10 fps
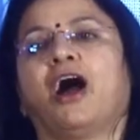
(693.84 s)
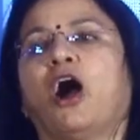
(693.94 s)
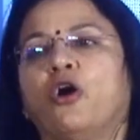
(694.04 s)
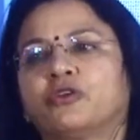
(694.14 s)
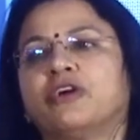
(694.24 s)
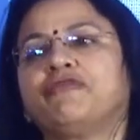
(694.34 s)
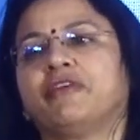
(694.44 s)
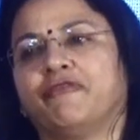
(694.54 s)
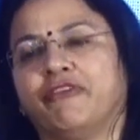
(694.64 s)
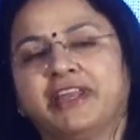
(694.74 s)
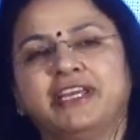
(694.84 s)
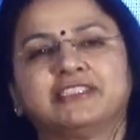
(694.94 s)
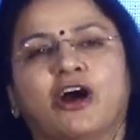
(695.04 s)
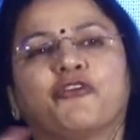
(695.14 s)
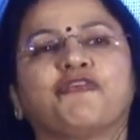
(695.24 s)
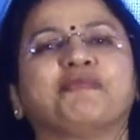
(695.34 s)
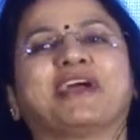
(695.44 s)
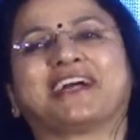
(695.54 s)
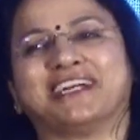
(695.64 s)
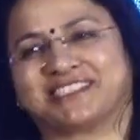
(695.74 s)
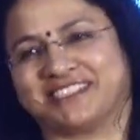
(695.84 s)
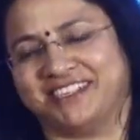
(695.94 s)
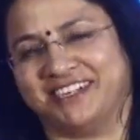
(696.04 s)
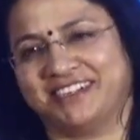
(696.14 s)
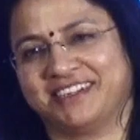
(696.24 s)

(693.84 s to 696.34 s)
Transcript: when he's out of my custody.